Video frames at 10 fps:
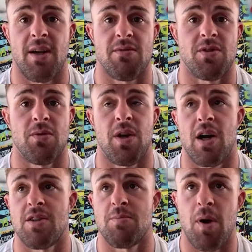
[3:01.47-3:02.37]
and I was doing
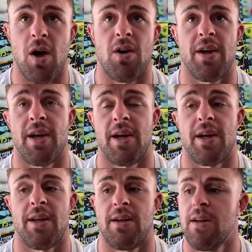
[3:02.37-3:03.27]
hard
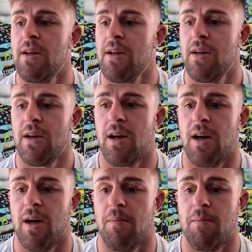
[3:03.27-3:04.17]
sparring and,
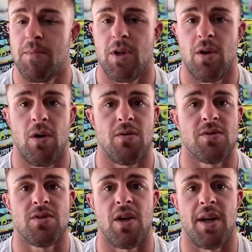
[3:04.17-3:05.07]
I
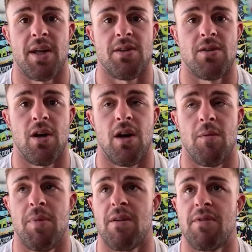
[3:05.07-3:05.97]
was trying to get
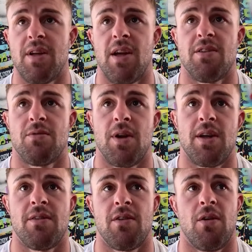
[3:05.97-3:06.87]
Benavidez
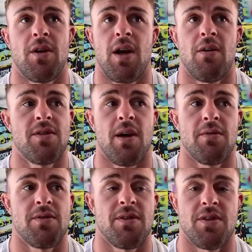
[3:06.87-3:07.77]
ready. So, I
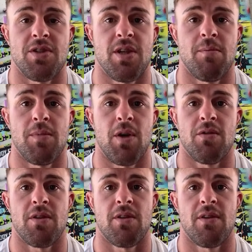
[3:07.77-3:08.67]
was in the gym,
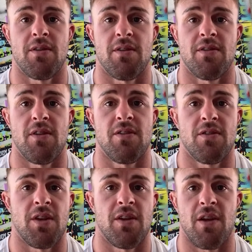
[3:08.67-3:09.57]
as
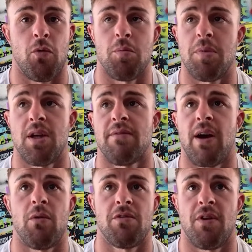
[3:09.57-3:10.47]
consistently as I would be
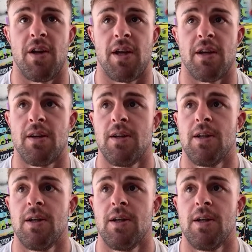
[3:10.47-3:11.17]
if I was fighting.